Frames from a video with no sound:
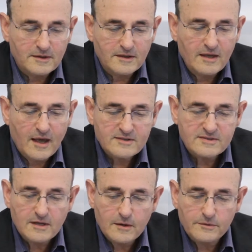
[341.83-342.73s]
He
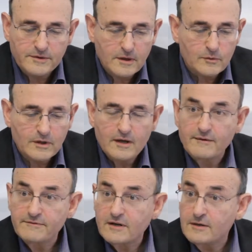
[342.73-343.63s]
has no theory
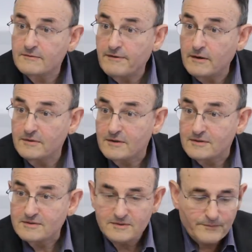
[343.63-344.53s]
of the
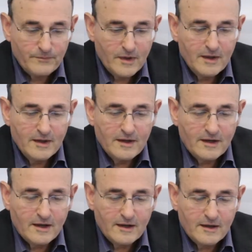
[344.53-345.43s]
confounders.
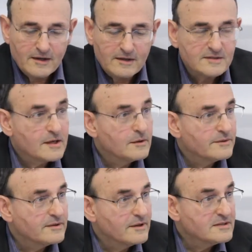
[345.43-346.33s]

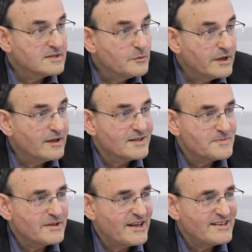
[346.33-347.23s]
So it's a weak
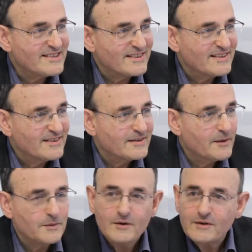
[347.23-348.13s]
explanation.
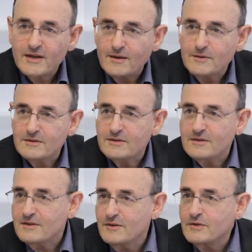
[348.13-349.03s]

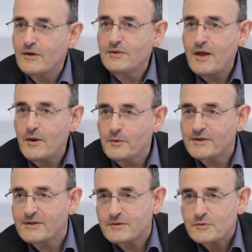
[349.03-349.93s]
You don't know
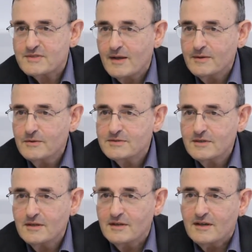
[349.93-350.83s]
whether the result you
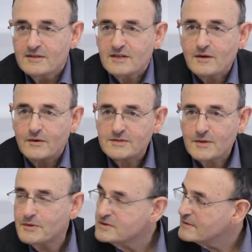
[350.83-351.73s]
see is a
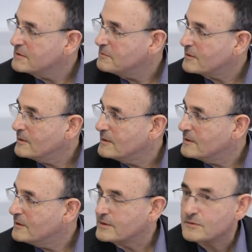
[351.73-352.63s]
consequence of the
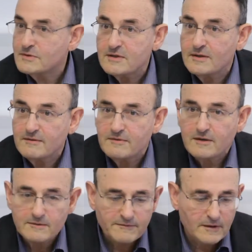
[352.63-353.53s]
model or the result of the
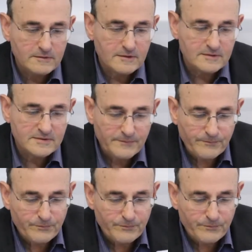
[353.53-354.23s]
confounders.